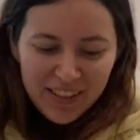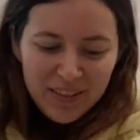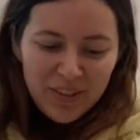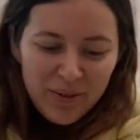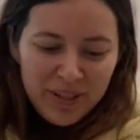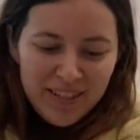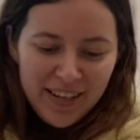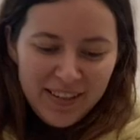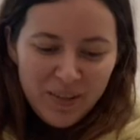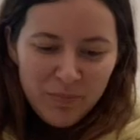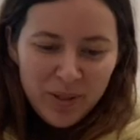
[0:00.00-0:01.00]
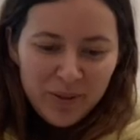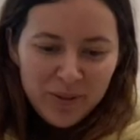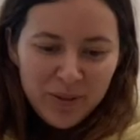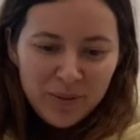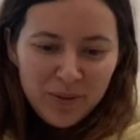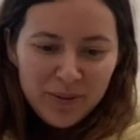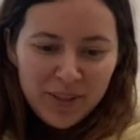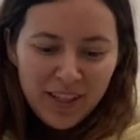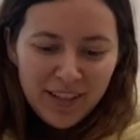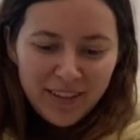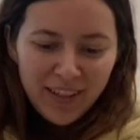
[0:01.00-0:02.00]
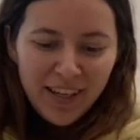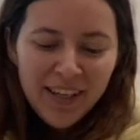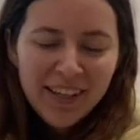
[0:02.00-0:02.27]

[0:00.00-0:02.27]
So exciting, but also so scary.